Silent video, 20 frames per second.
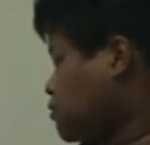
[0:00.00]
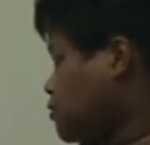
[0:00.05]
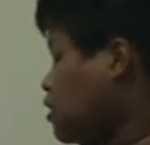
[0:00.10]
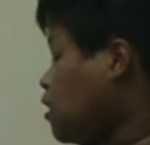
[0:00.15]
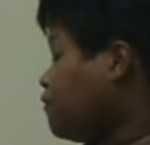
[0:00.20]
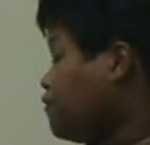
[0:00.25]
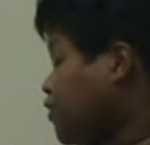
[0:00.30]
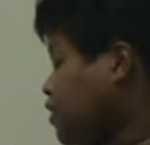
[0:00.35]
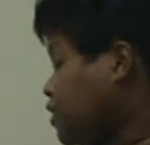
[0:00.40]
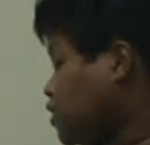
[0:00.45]

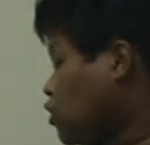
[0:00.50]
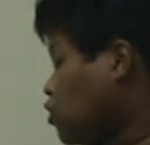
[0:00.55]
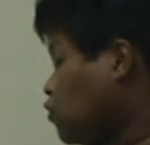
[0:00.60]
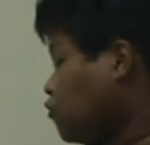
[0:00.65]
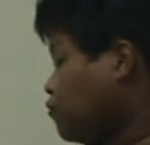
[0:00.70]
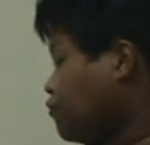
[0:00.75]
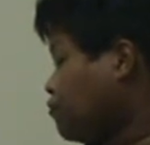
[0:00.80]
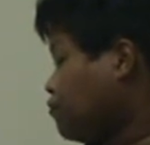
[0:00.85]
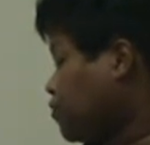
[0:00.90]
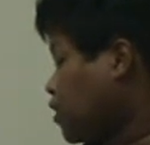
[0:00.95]

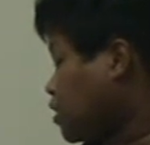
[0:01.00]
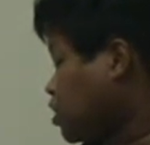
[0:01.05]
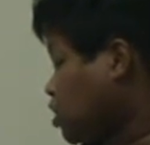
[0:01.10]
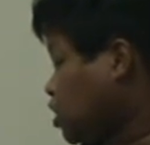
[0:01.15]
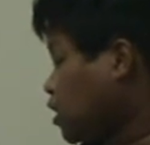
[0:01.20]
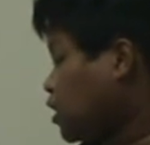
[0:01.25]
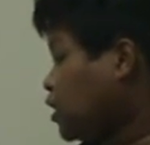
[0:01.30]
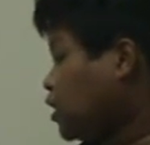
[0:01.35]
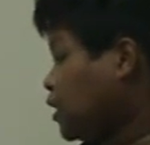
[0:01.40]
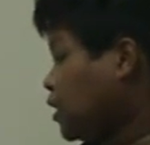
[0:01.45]

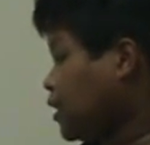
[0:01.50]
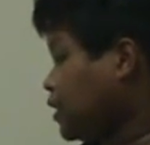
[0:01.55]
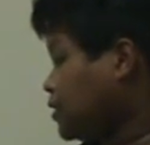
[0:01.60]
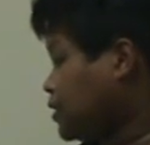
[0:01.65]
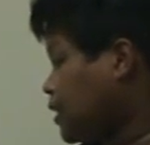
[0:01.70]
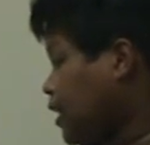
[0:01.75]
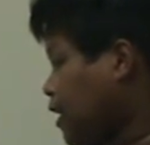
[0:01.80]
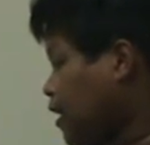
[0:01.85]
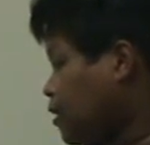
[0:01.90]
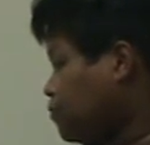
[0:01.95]
agility
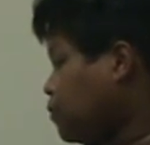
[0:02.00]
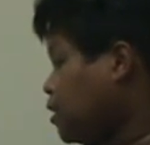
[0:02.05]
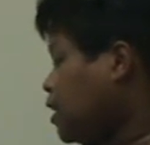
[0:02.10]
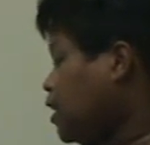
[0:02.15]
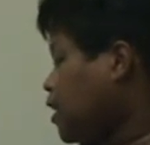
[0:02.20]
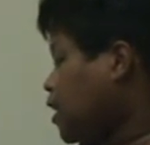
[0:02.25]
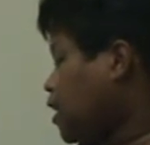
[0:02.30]
exam,